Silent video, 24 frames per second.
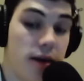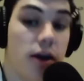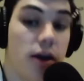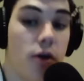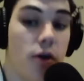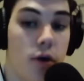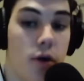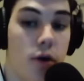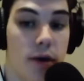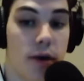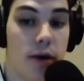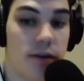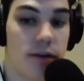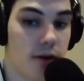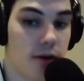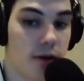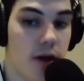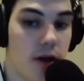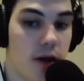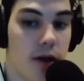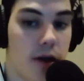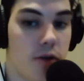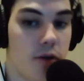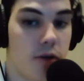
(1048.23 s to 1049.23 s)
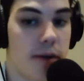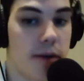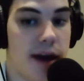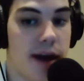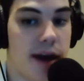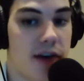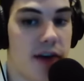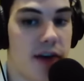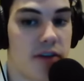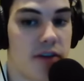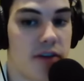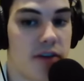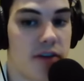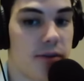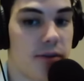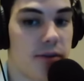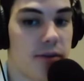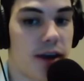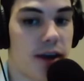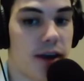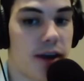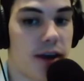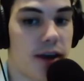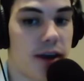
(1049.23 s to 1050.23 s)
going into the locker room at halftime
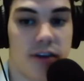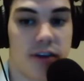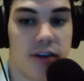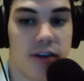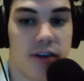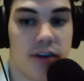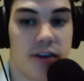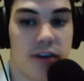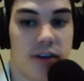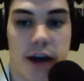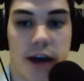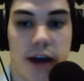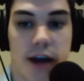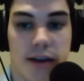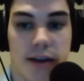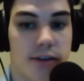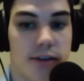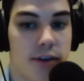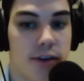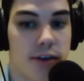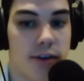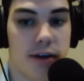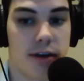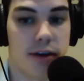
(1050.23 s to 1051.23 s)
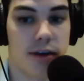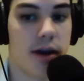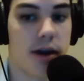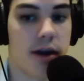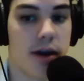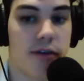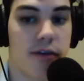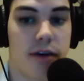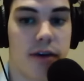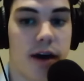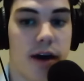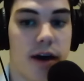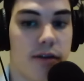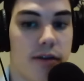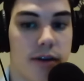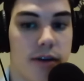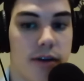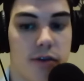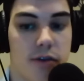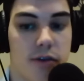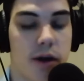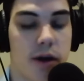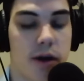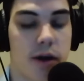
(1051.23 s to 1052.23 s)
said it. He said, we're not consistent enough on
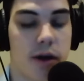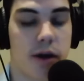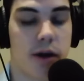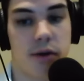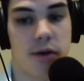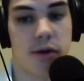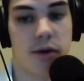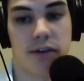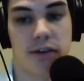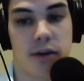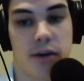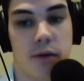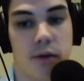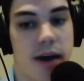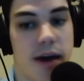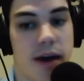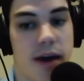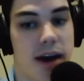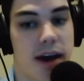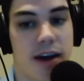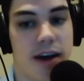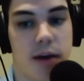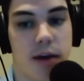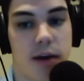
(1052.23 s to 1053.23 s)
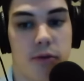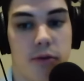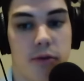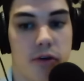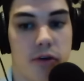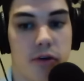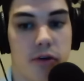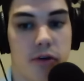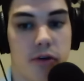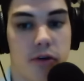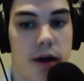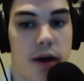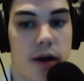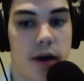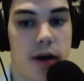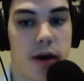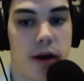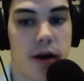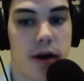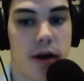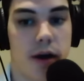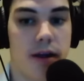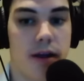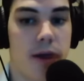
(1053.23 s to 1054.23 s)
offense right now. He said we had a couple good
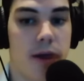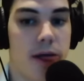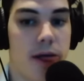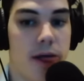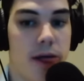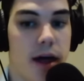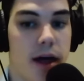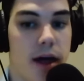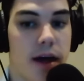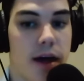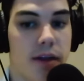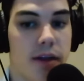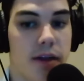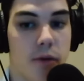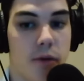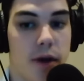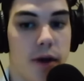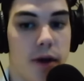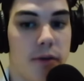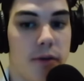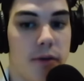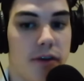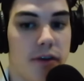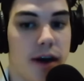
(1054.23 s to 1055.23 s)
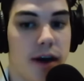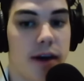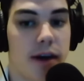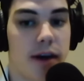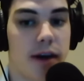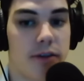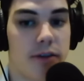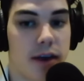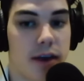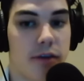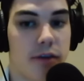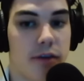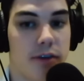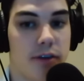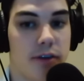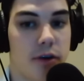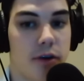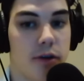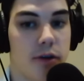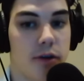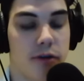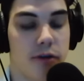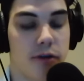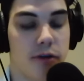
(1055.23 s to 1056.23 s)
runs that were able to kind of save us here
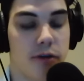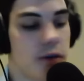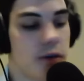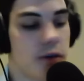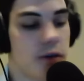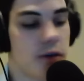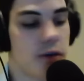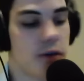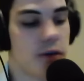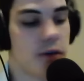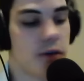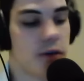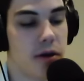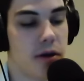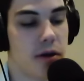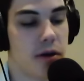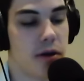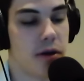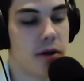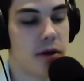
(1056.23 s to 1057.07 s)
in the first half, but